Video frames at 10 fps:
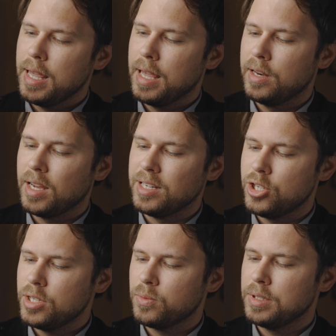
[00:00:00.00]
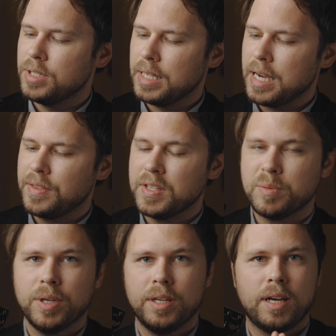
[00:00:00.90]
And I just recently got this,
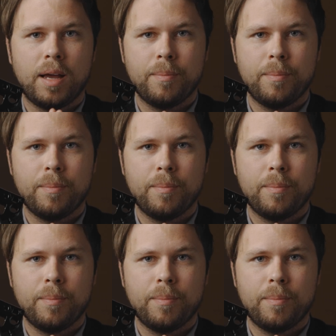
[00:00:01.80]
but